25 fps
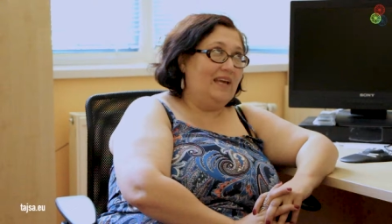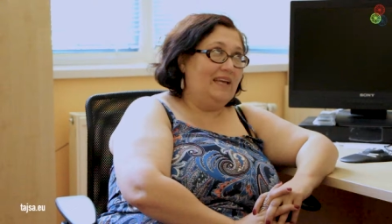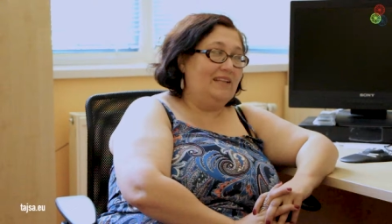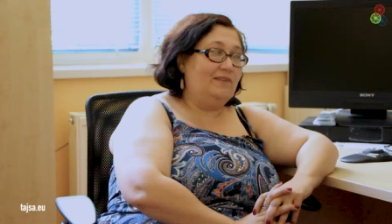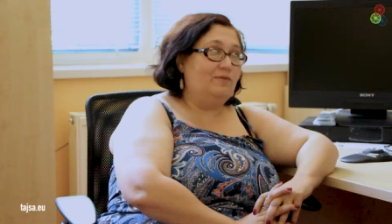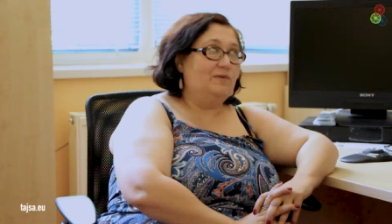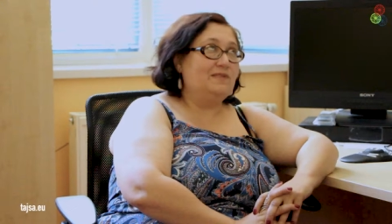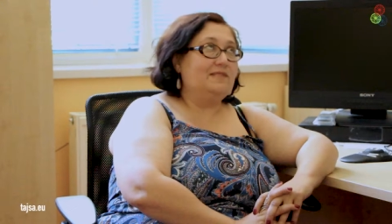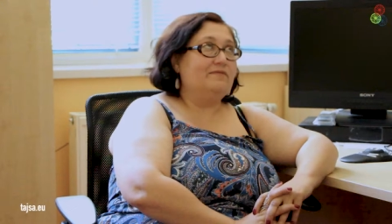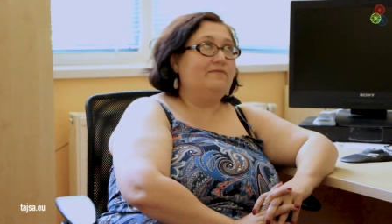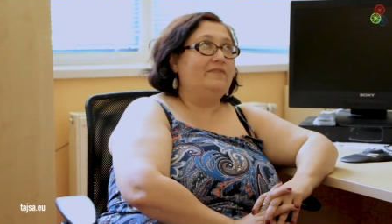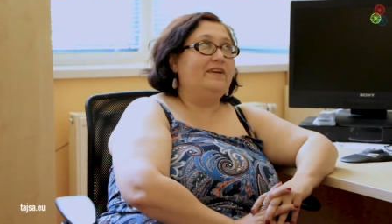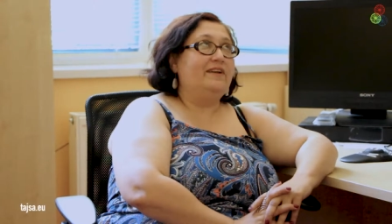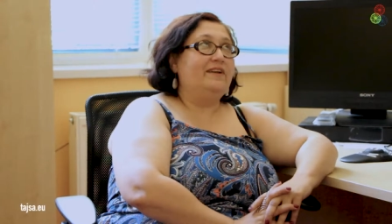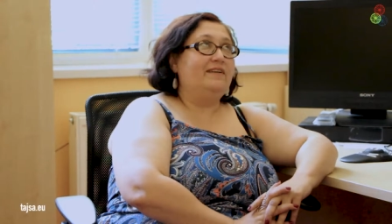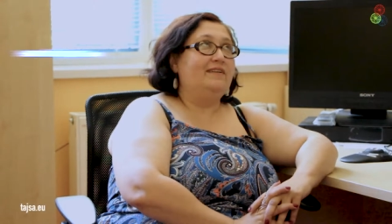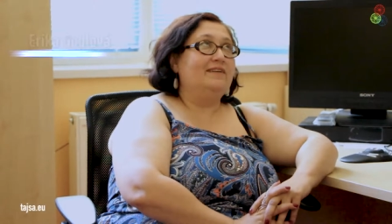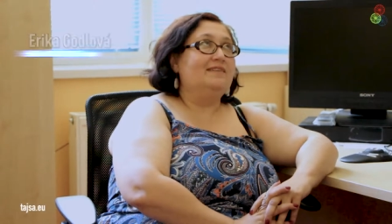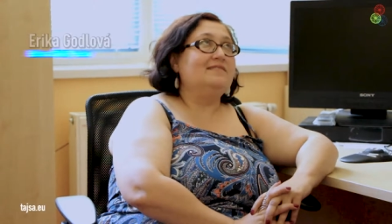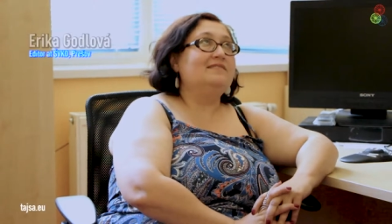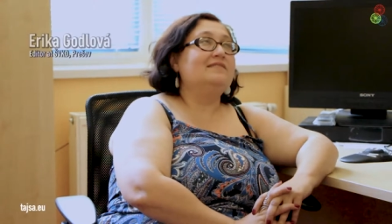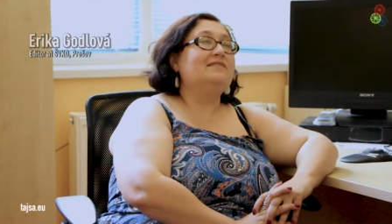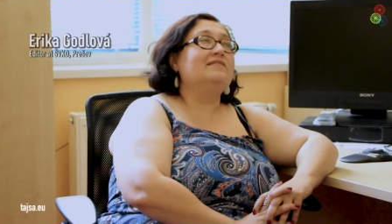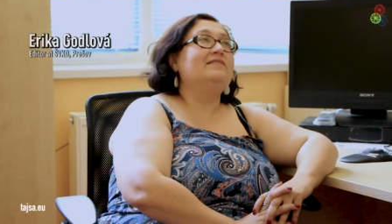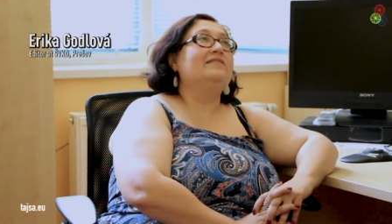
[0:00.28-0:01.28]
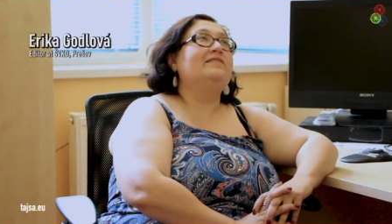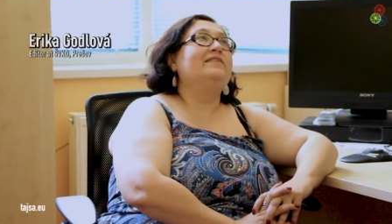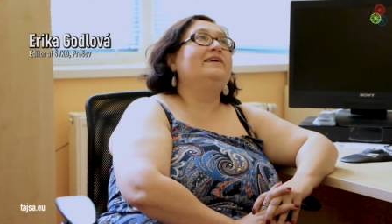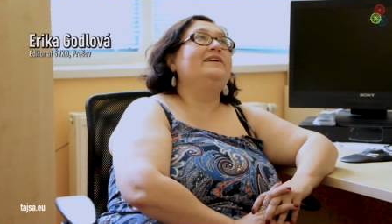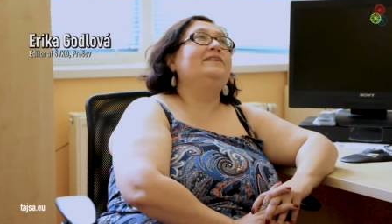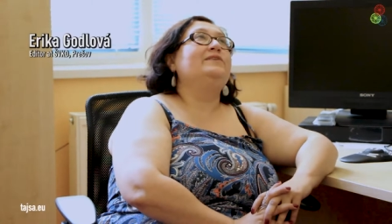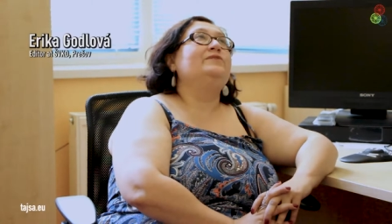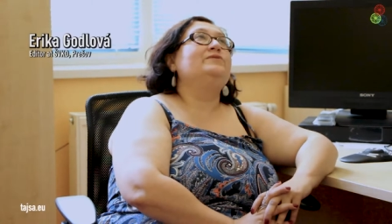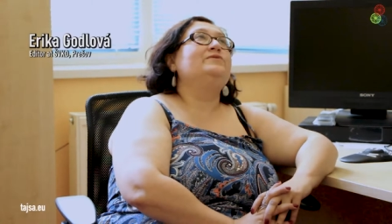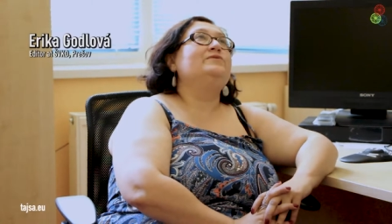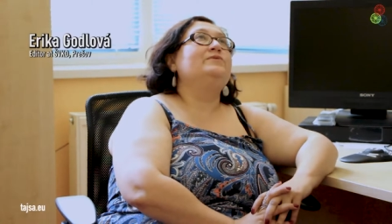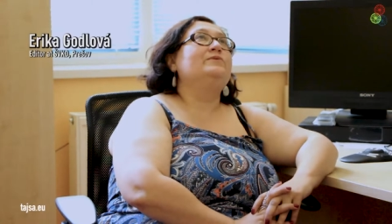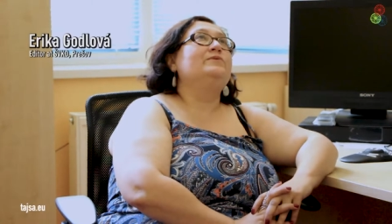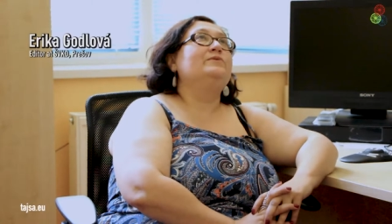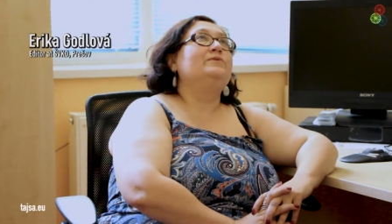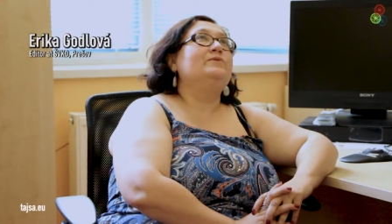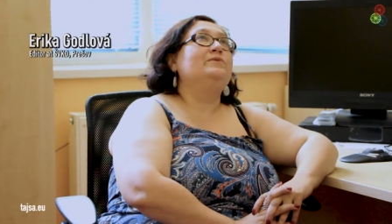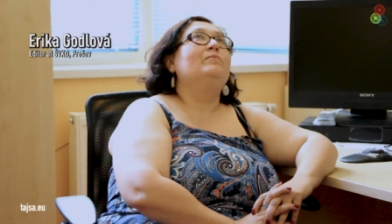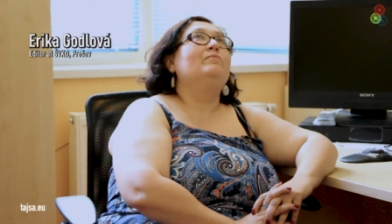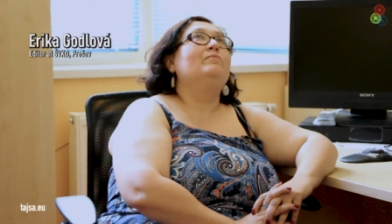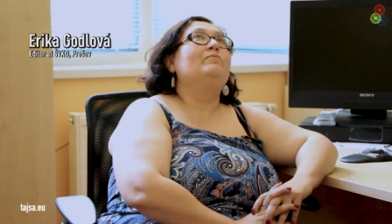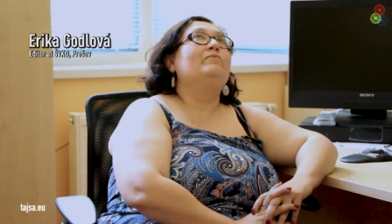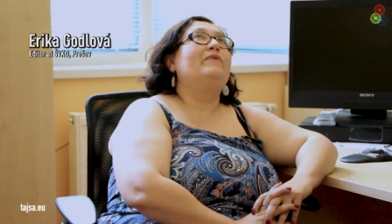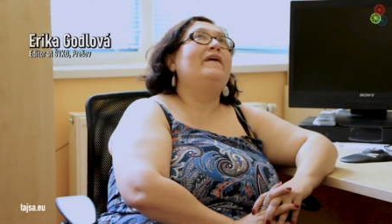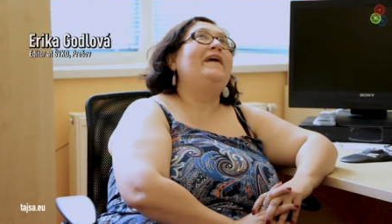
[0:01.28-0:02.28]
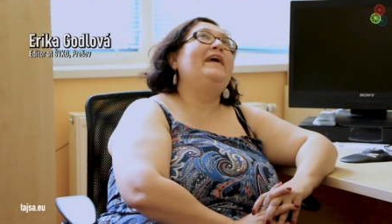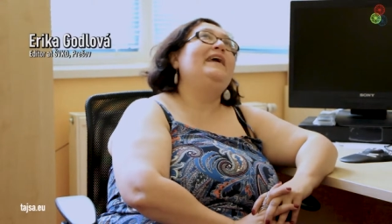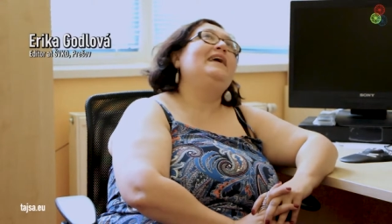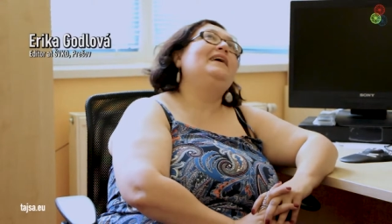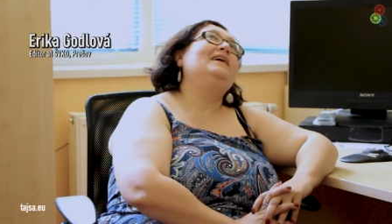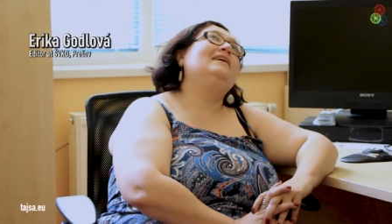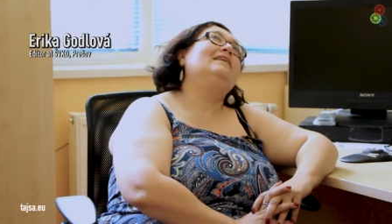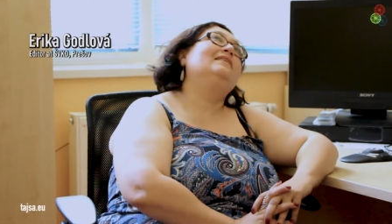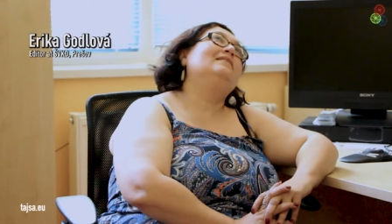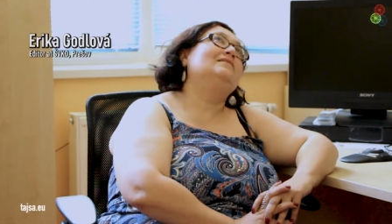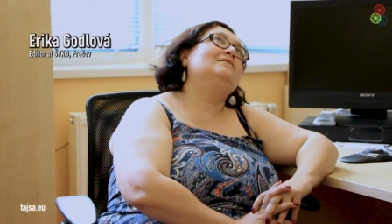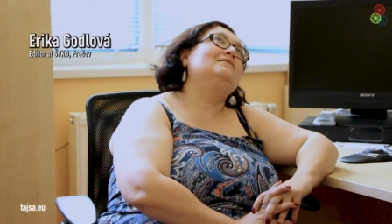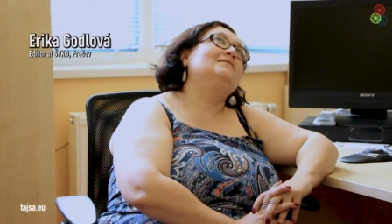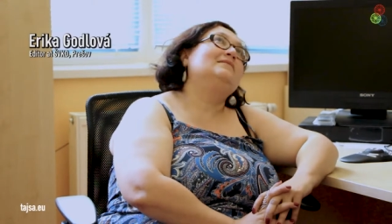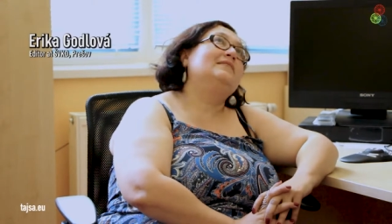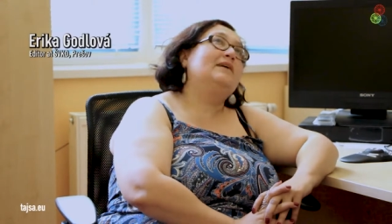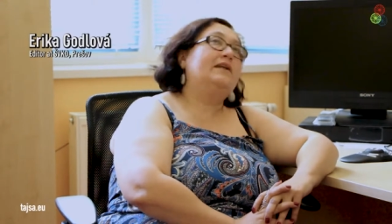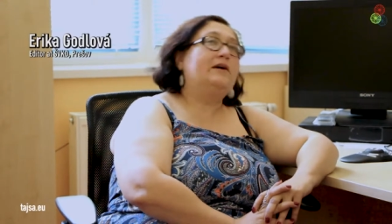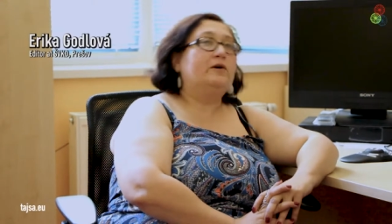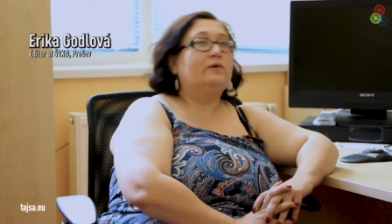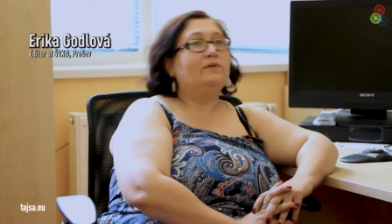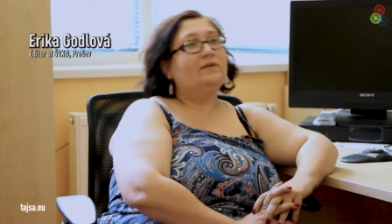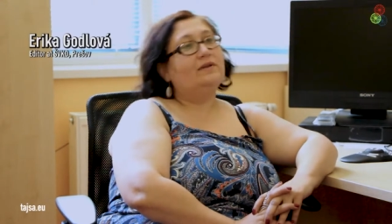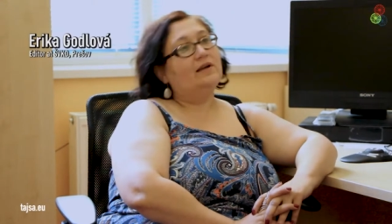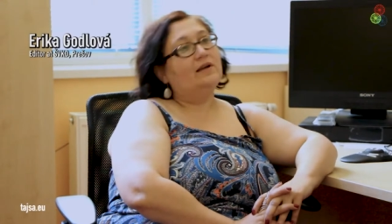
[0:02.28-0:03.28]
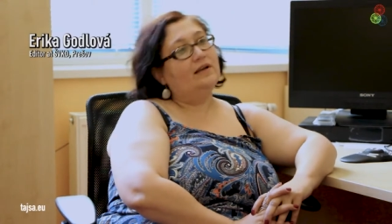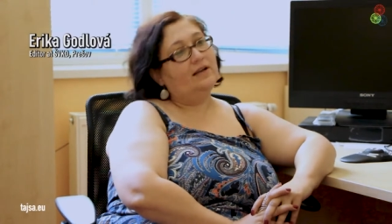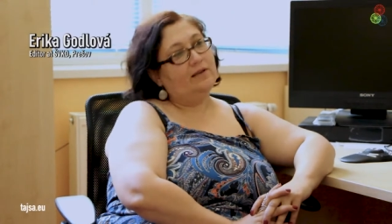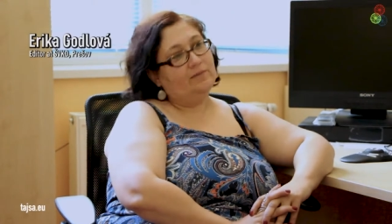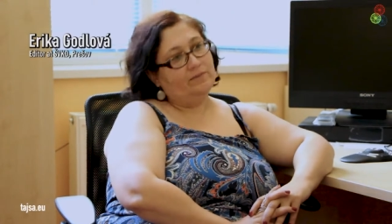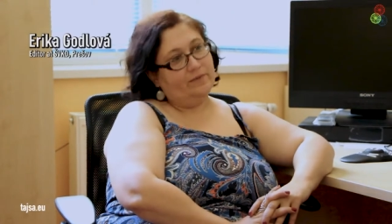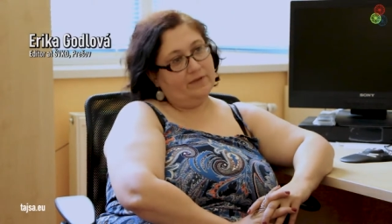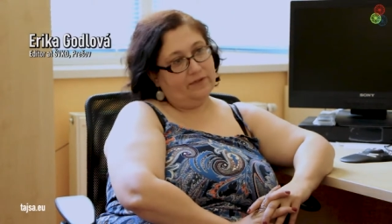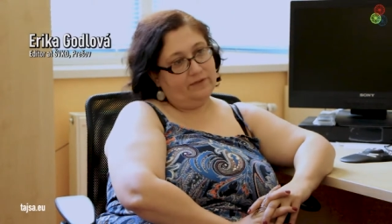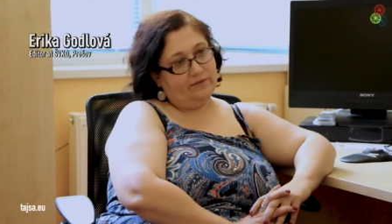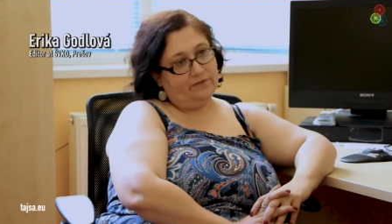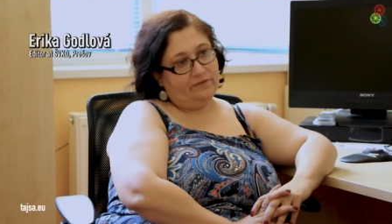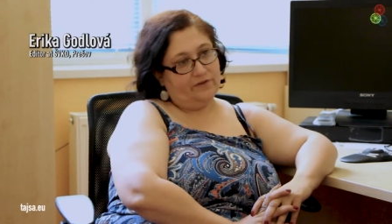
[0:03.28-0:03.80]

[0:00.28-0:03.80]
It was very necessary to break the stereotype at